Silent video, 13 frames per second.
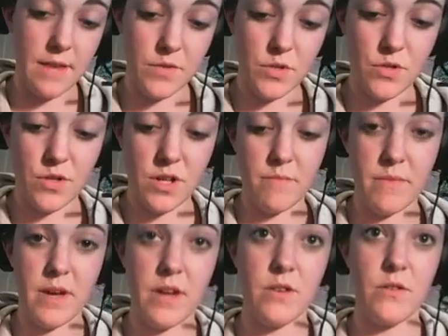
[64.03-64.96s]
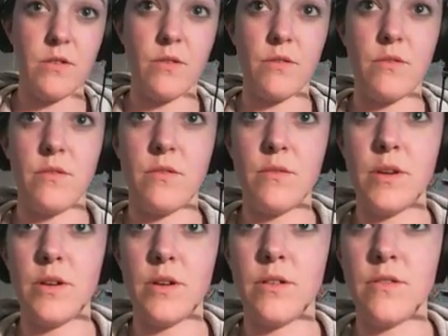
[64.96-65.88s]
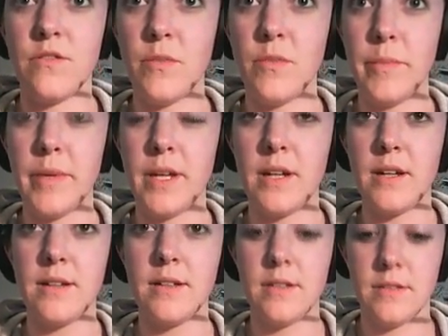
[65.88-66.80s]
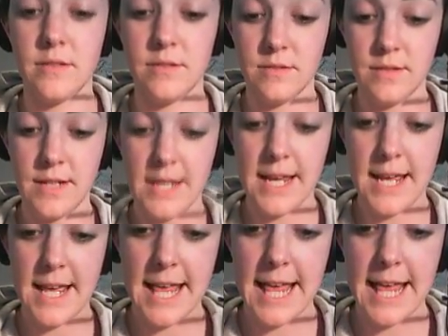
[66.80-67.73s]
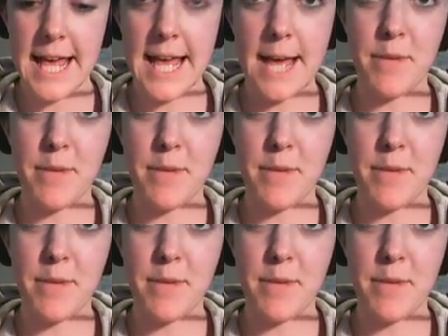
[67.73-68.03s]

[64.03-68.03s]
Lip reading: stream. I don't know what of, but am